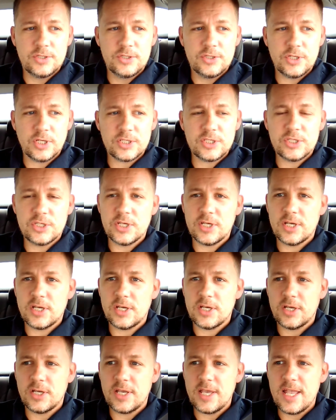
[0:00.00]
just
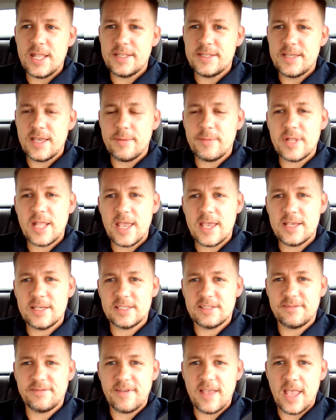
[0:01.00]
to intimidate
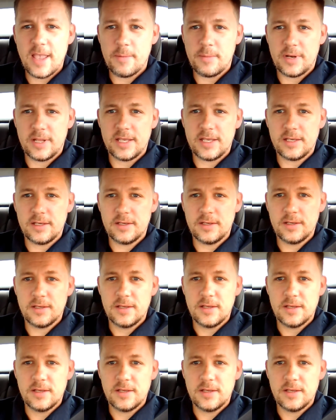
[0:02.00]
his family